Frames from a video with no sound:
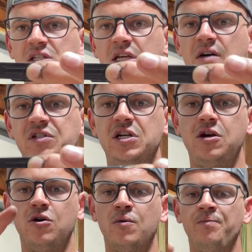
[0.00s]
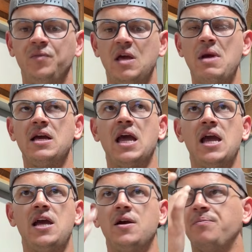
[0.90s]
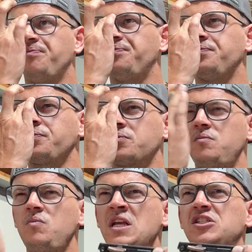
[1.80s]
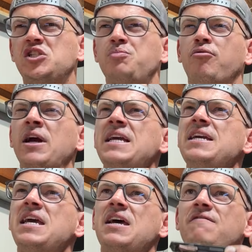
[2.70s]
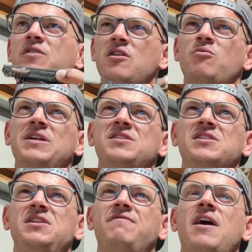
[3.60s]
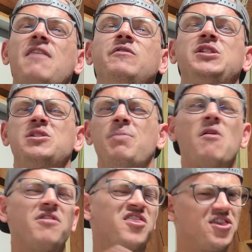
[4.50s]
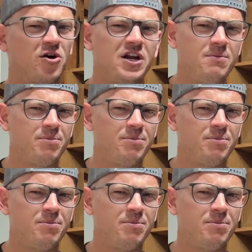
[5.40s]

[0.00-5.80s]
is the FCU. They make a spring kit for the 365, which is about 30